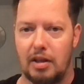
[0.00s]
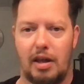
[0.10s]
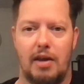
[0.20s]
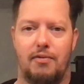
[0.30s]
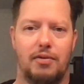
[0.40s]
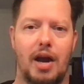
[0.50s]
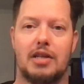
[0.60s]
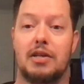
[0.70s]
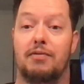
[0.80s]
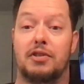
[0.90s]
If you
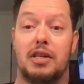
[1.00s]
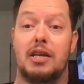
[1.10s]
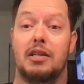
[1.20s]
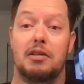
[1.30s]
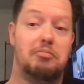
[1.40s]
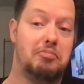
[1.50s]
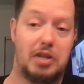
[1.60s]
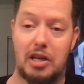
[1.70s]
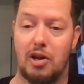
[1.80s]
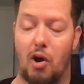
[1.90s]
guys have seen
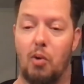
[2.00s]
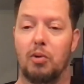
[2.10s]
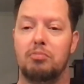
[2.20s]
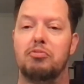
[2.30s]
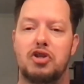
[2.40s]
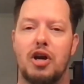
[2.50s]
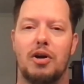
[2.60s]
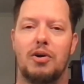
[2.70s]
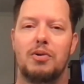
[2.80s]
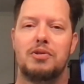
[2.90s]
the old
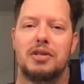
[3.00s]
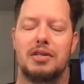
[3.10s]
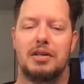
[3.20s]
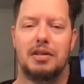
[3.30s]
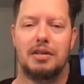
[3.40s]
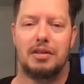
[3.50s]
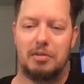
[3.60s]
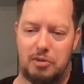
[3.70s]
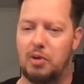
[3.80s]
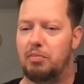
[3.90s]
shows,
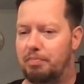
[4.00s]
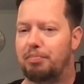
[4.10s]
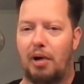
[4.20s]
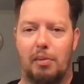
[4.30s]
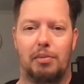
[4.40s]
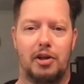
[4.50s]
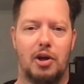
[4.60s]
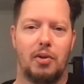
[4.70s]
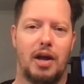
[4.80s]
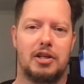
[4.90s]
you probably
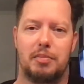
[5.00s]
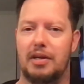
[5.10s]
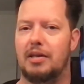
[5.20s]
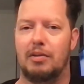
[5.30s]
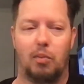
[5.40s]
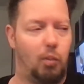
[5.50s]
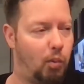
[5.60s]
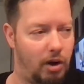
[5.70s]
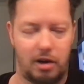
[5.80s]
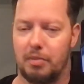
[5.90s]
know that to be
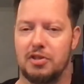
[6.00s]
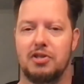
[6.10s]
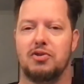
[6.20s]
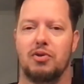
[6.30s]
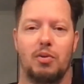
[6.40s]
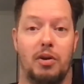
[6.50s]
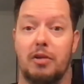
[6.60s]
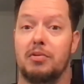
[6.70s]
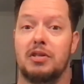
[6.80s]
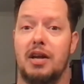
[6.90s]
100% true
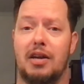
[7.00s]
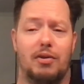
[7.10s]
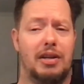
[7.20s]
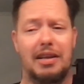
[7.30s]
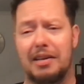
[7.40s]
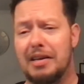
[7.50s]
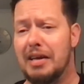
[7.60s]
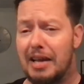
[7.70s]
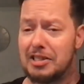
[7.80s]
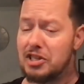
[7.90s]
and 100% accurate. And
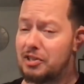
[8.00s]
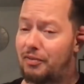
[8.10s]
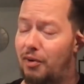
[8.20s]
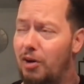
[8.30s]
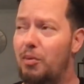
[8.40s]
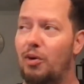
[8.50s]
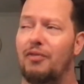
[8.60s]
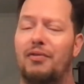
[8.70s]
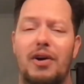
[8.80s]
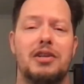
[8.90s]
it's just far more
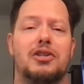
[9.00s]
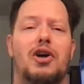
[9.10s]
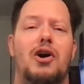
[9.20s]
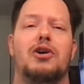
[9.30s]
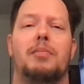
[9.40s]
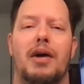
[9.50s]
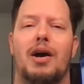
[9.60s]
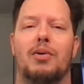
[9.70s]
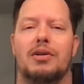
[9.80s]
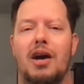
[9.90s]
fun to talk
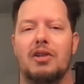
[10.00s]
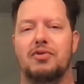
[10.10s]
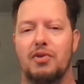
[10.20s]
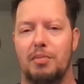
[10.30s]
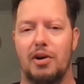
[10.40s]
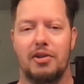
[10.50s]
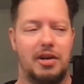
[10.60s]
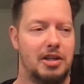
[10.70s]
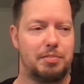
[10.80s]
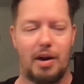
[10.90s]
about college football than it
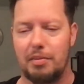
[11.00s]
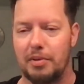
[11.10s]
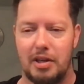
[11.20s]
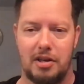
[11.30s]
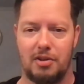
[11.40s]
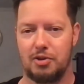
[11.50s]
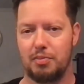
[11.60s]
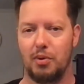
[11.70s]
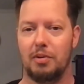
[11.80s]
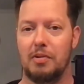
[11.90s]
is probably any other sport.